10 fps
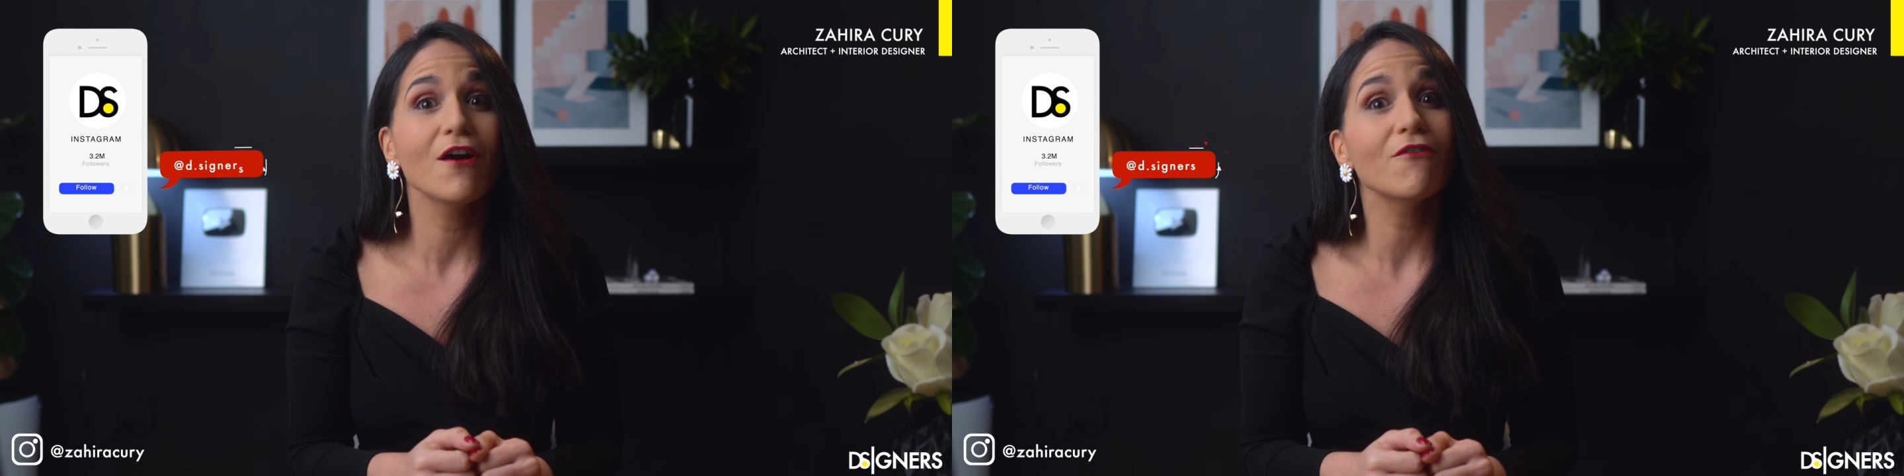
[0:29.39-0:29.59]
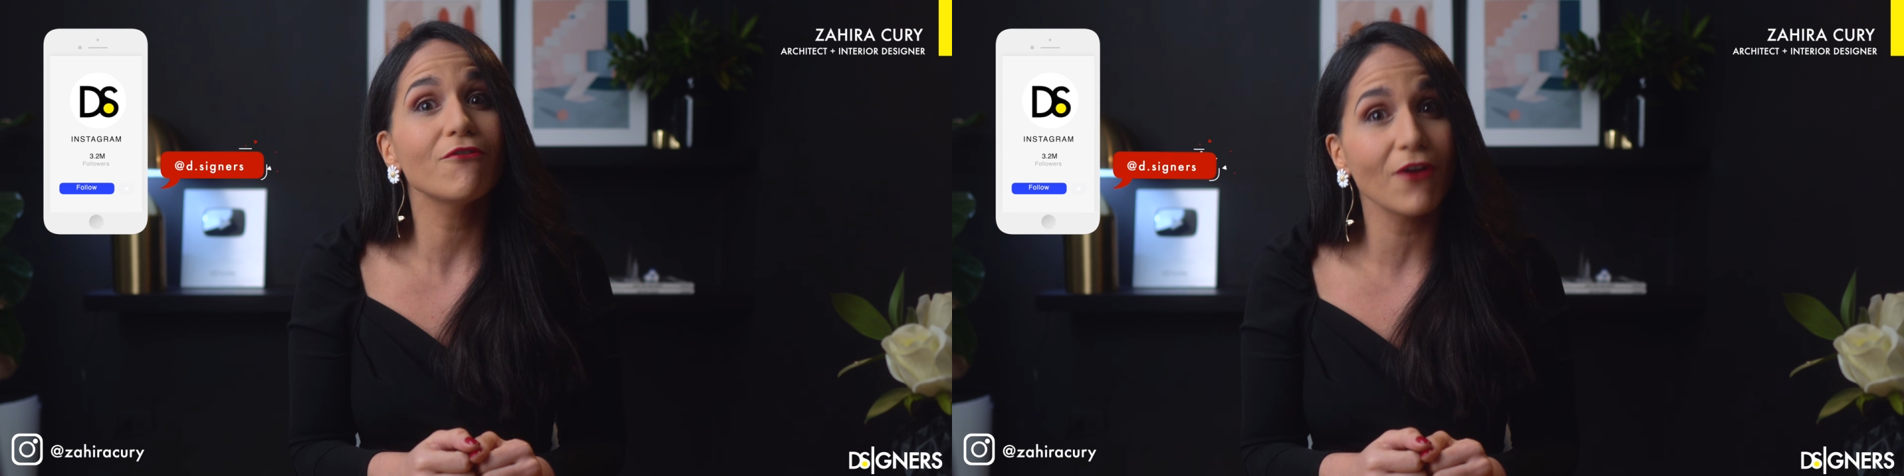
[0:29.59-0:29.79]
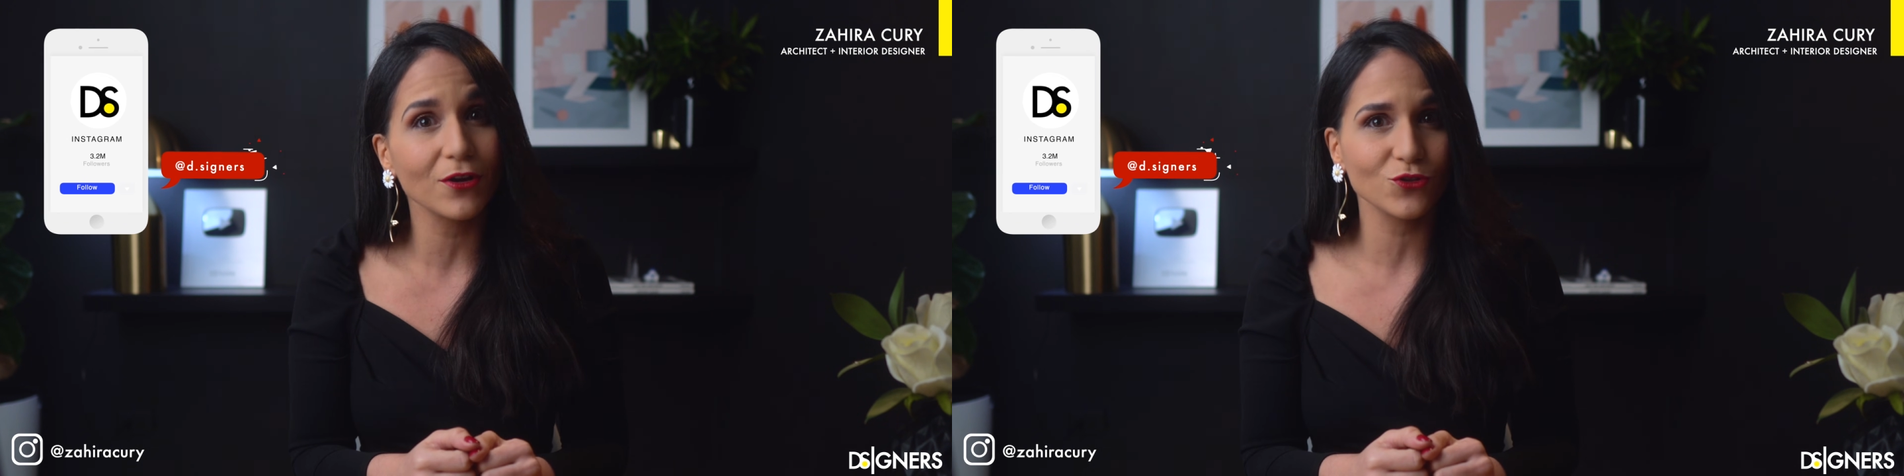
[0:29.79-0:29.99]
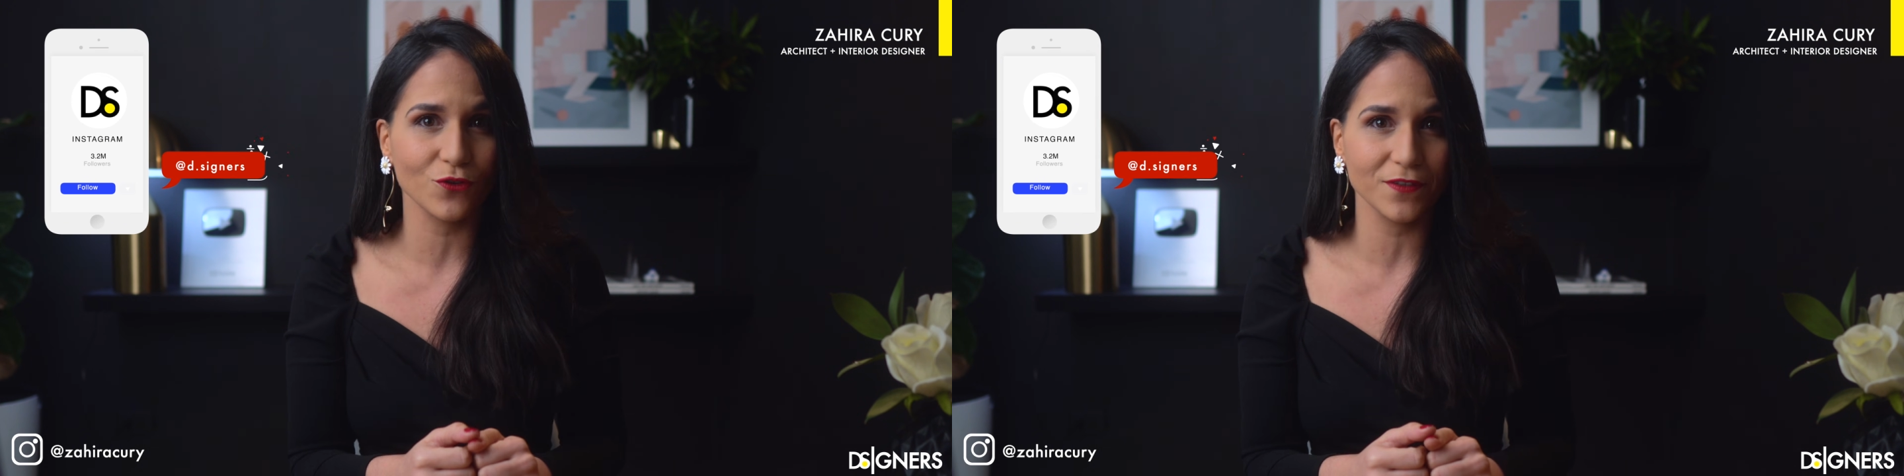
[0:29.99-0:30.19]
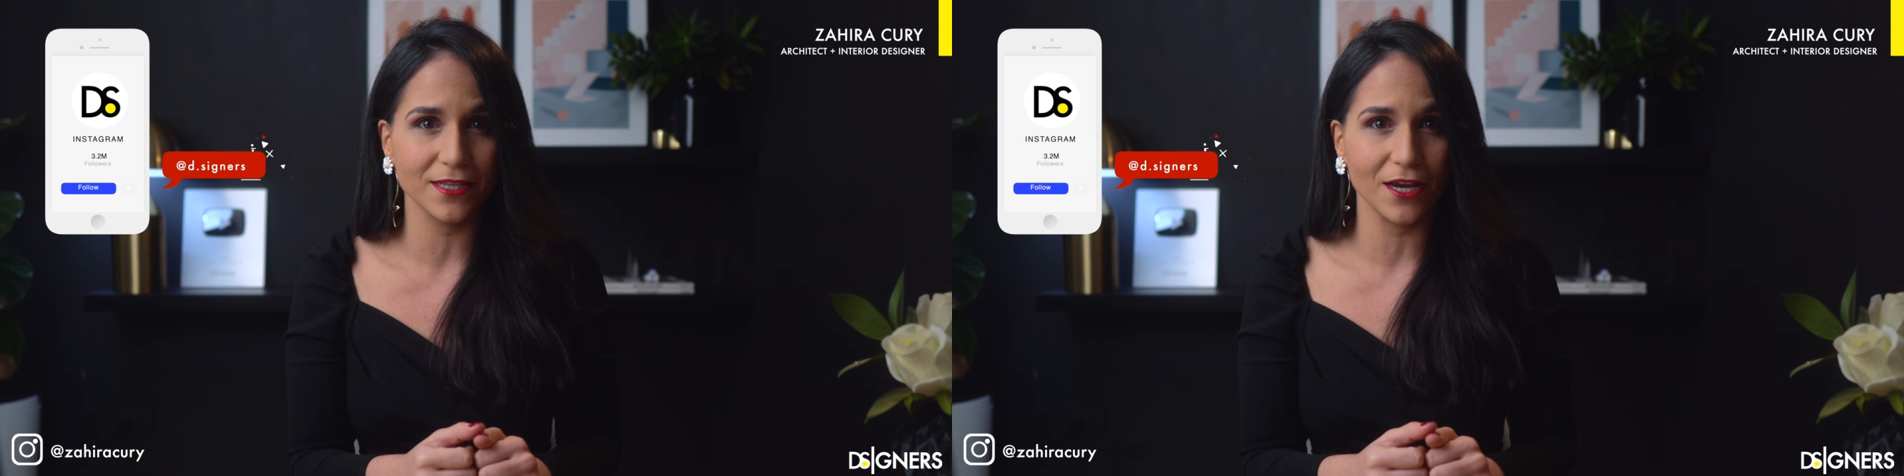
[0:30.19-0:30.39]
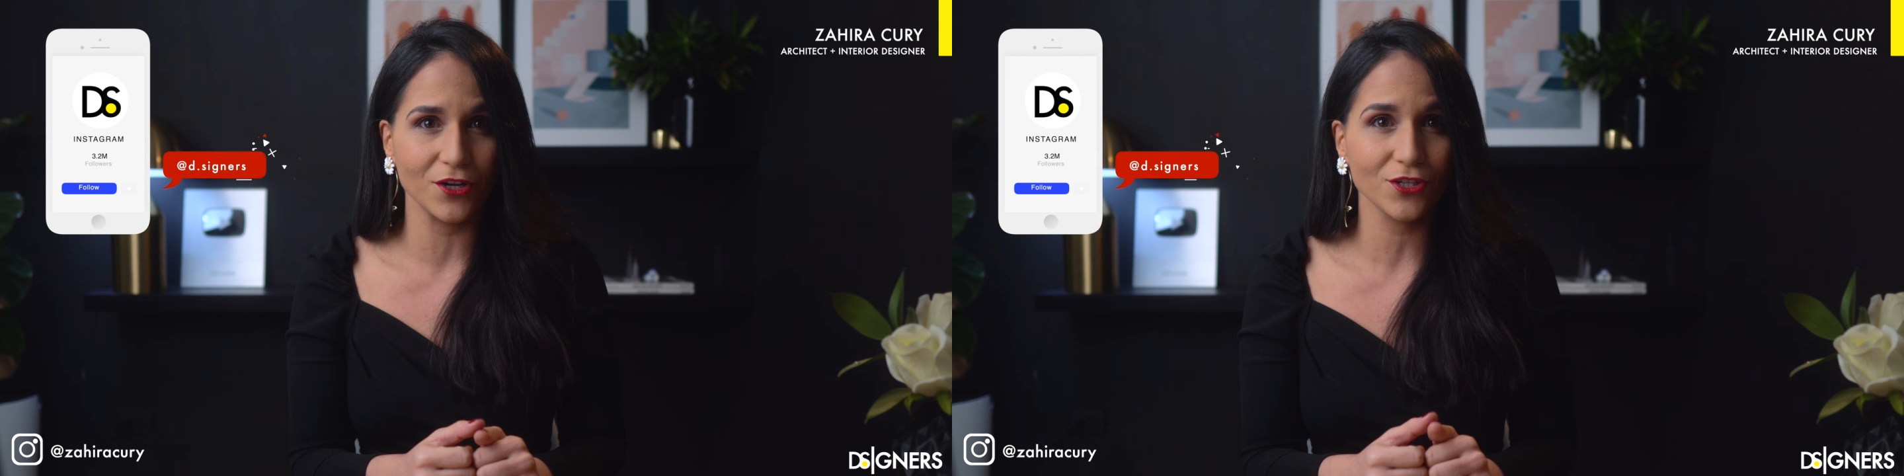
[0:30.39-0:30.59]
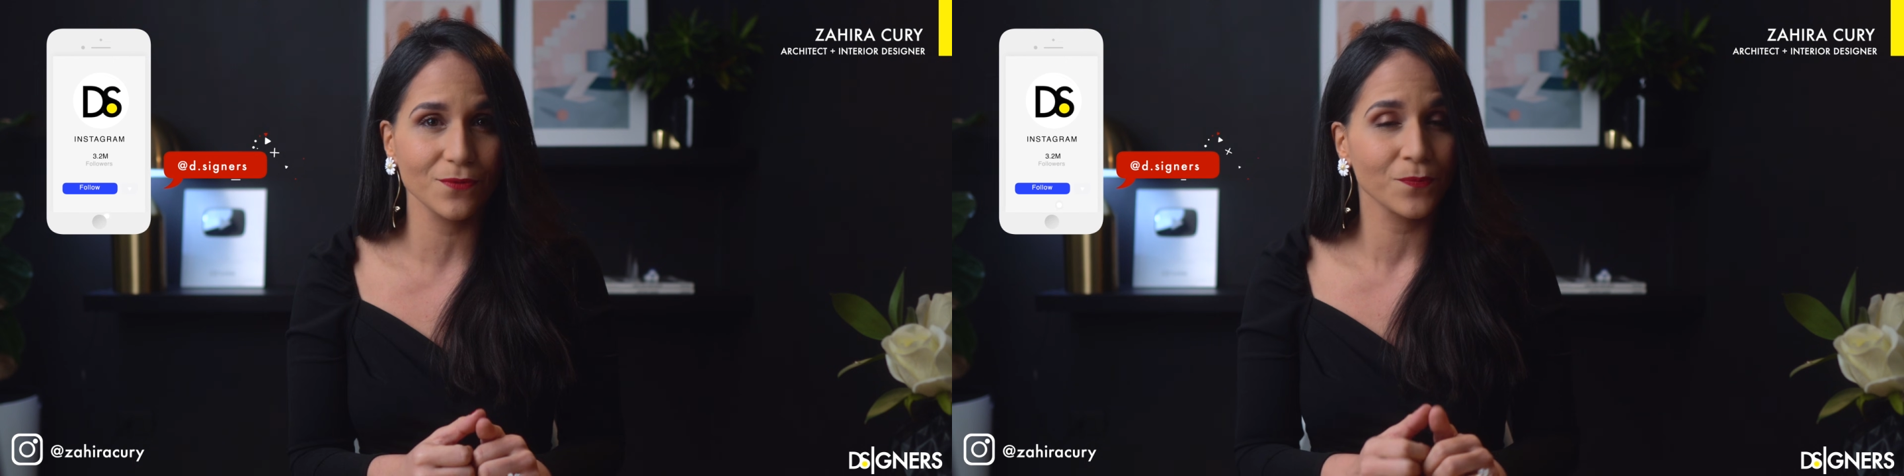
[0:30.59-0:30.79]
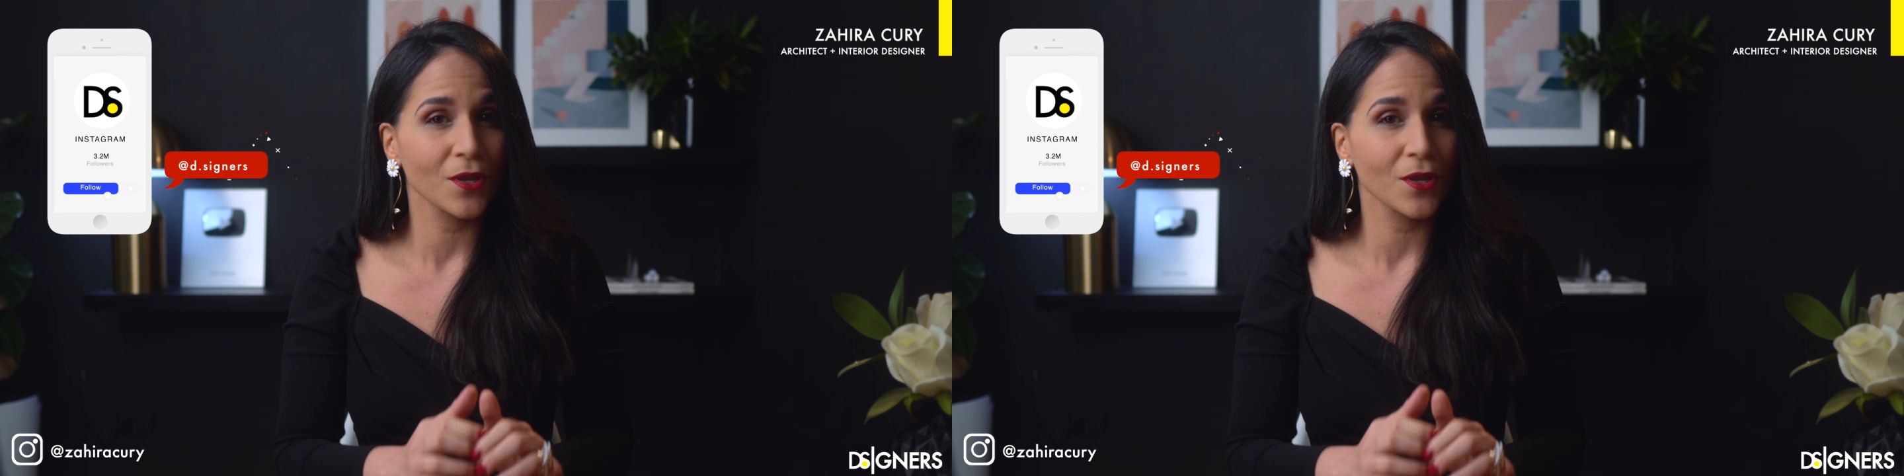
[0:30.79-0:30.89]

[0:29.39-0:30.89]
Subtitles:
founder of D.Signers.